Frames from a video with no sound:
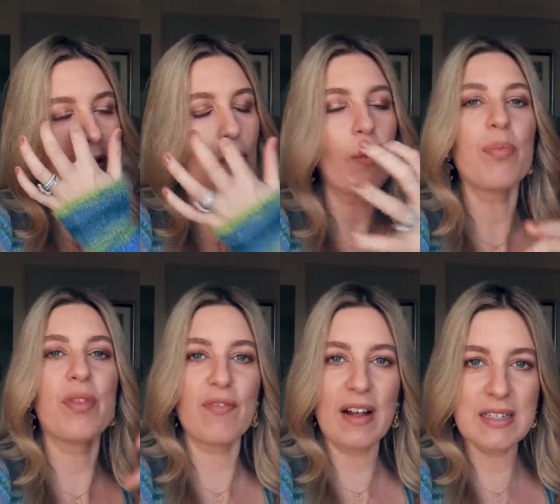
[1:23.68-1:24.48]
from
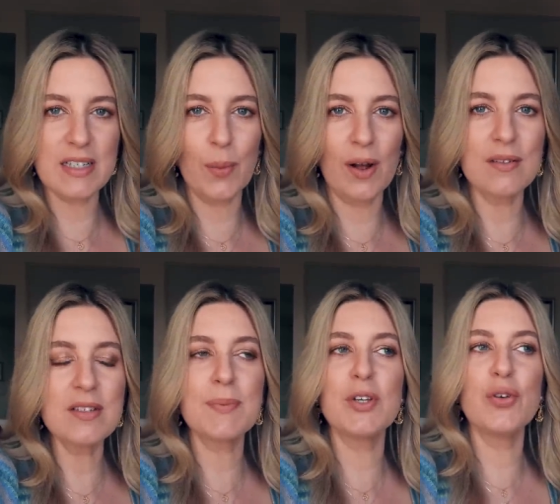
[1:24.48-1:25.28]
the fancy
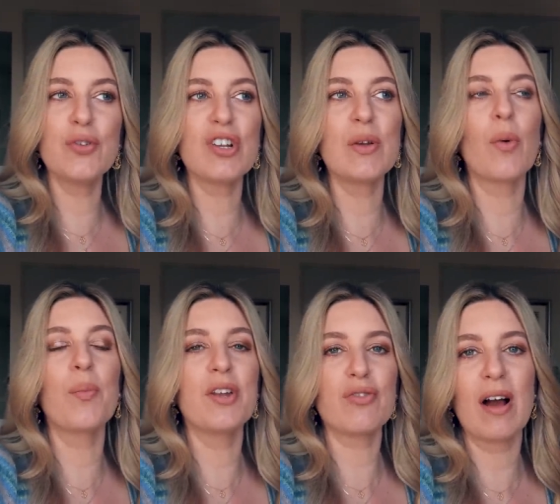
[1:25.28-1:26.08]
ones, but usually
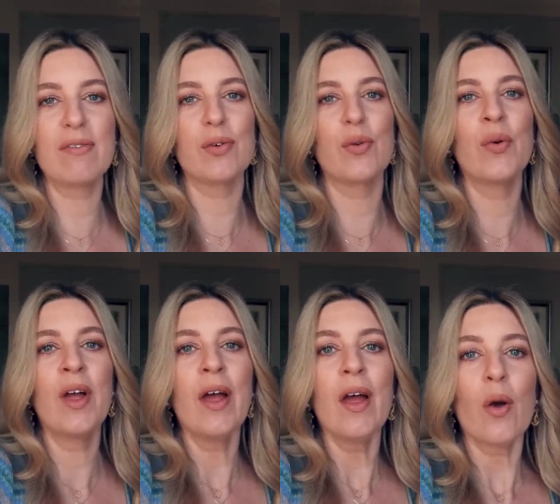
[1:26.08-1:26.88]
when we travel,
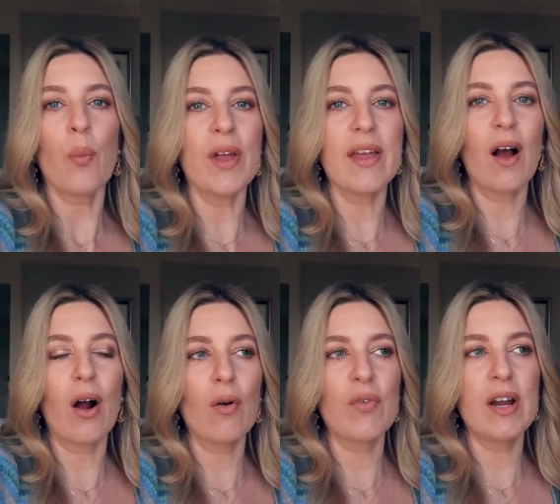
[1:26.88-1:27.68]
we
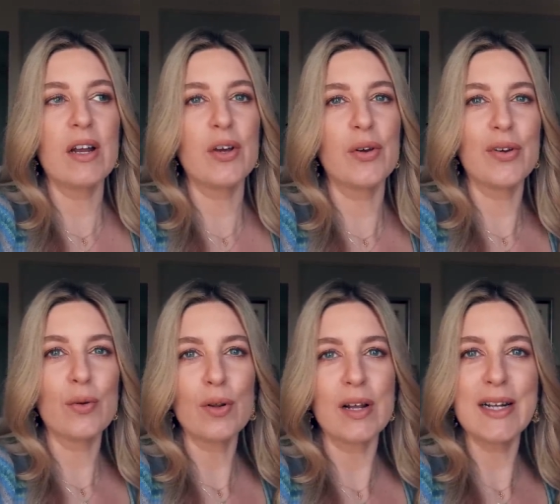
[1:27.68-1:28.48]
are really
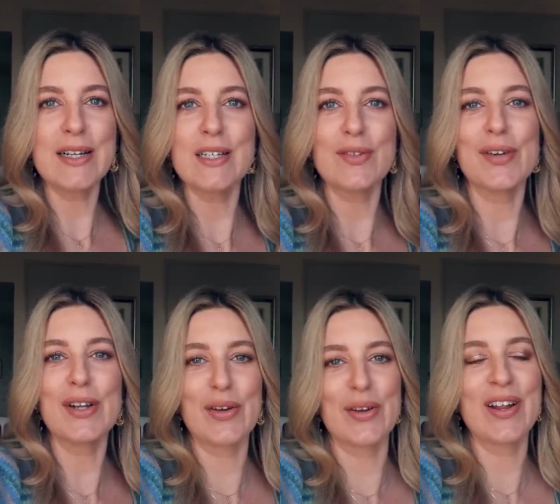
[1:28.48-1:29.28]

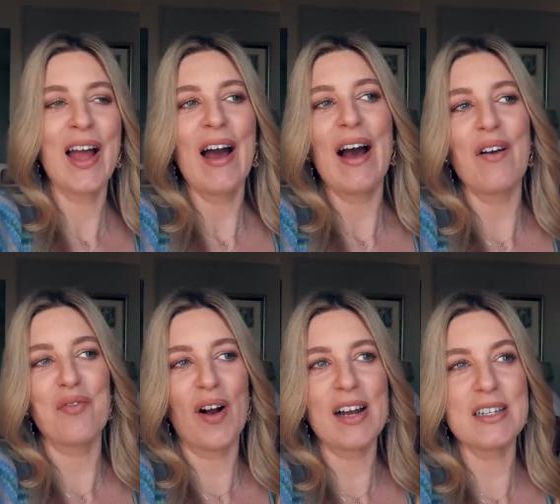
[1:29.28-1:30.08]
good
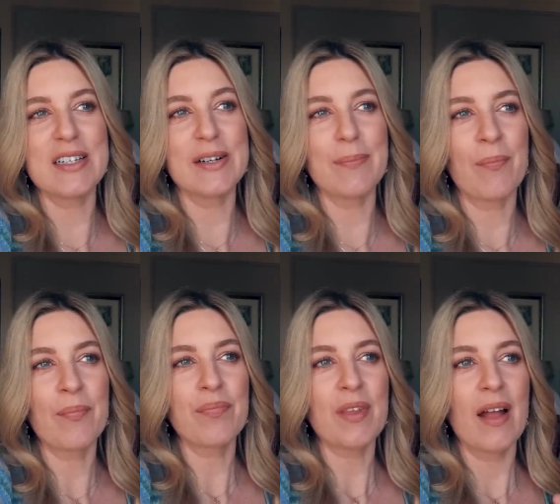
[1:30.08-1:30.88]
at finding
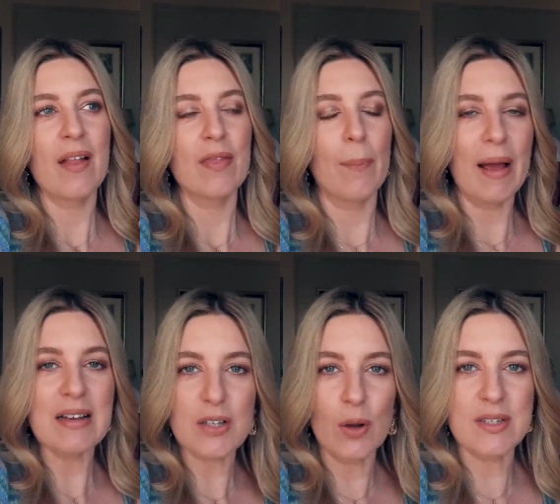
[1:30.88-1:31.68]
the
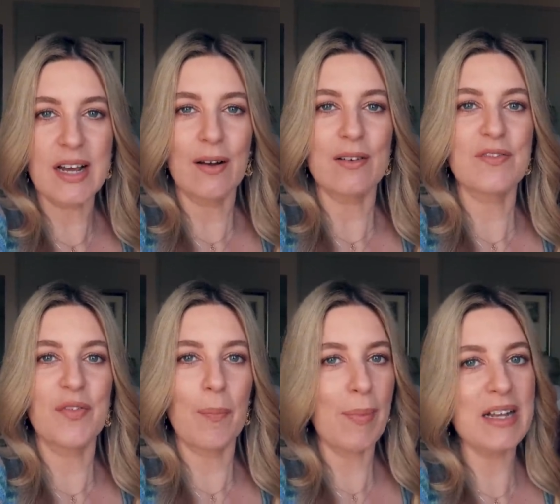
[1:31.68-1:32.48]
best hotels
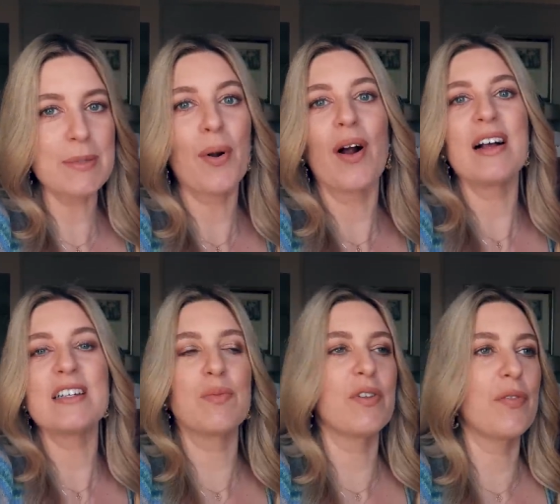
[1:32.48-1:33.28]
for the best
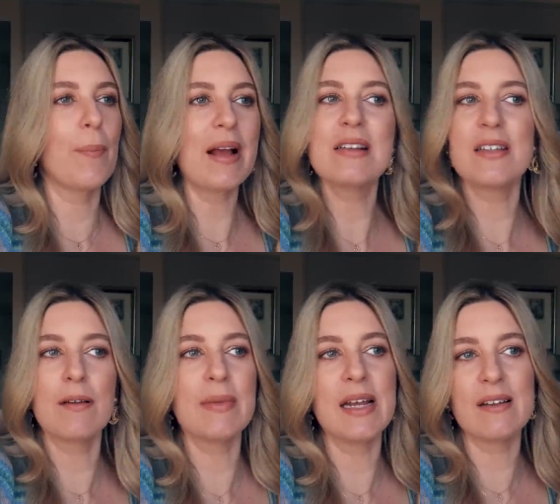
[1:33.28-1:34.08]
price with the best
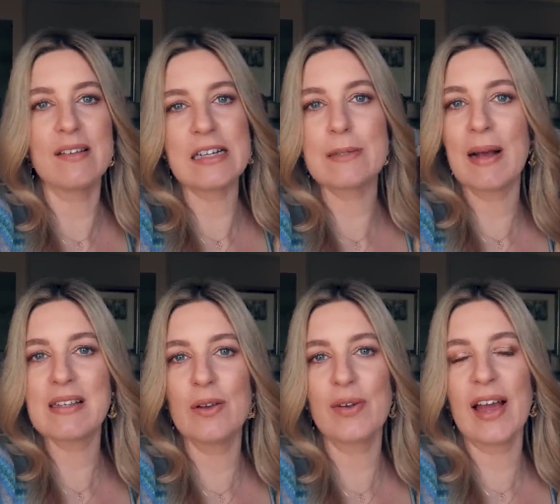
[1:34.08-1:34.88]
amenities,
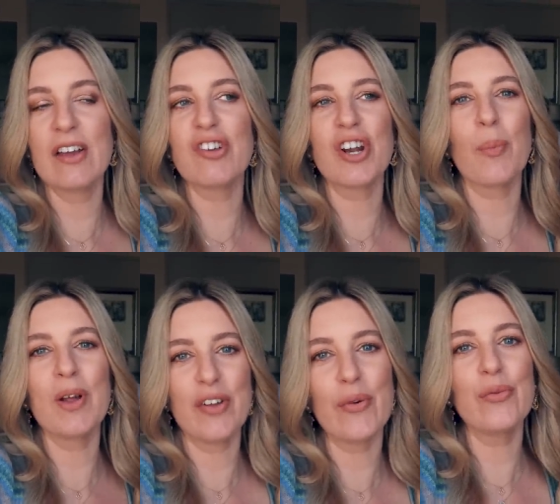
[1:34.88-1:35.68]
best location, and
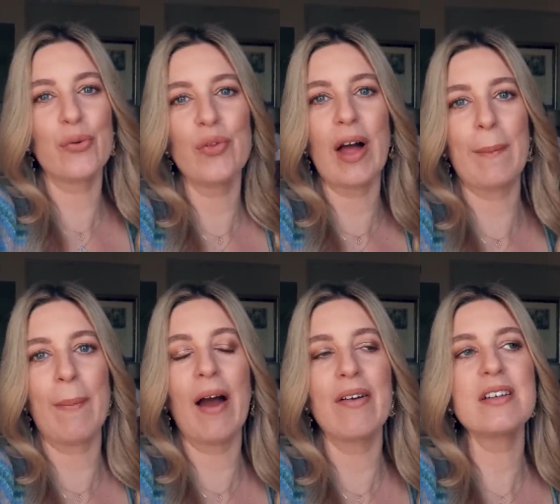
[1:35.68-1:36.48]
we don't do that
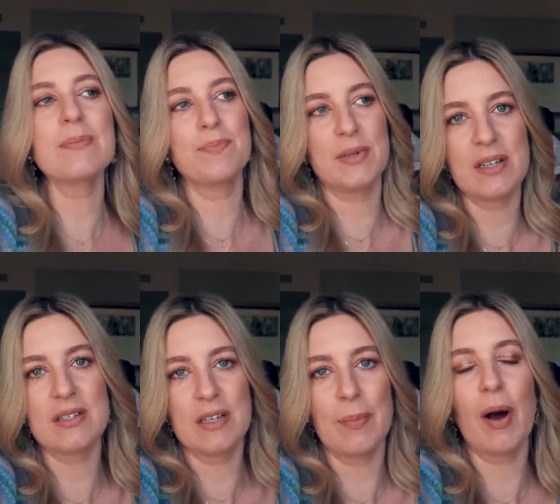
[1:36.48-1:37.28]
in Paris
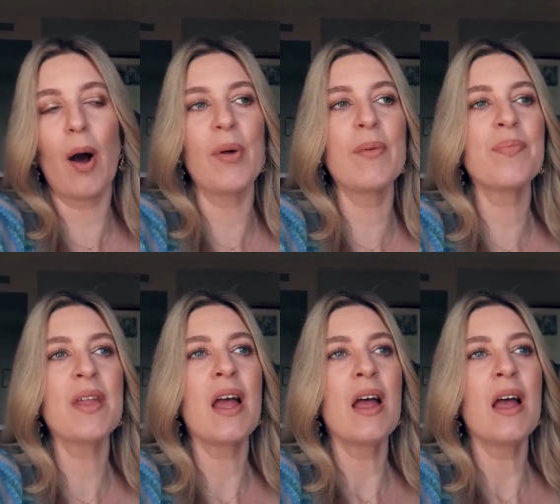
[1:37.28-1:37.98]
because of the apartment.